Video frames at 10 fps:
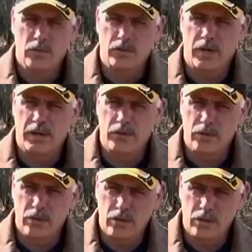We drive
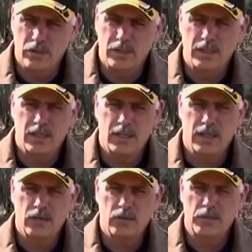the roads,
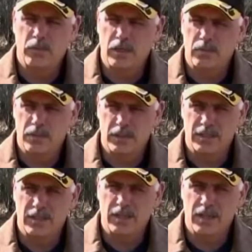uh, we put
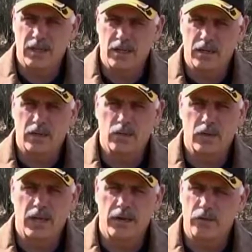airplanes in the air,
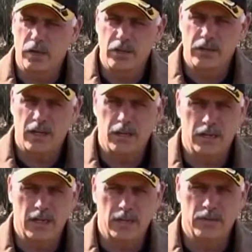we have radio
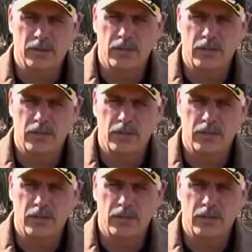collared animals